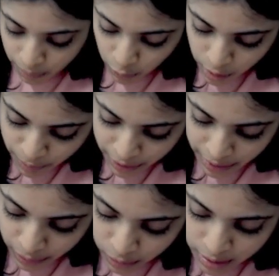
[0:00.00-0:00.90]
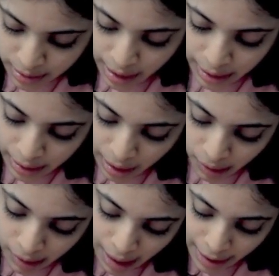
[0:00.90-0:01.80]
will produce
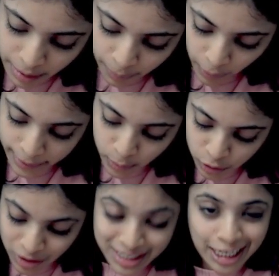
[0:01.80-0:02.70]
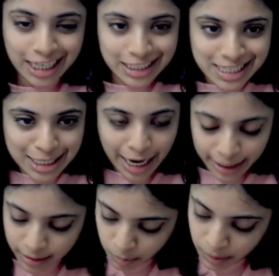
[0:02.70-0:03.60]
at a point which is
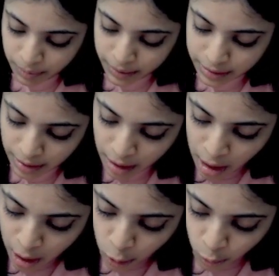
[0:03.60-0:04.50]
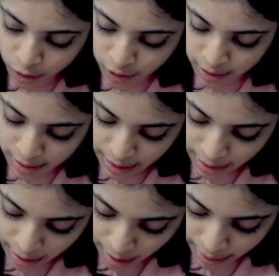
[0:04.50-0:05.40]
inside the PPC, which is C
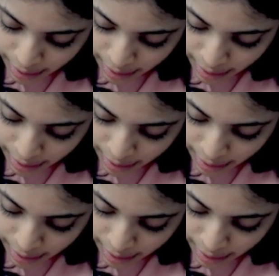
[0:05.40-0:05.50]
in our case.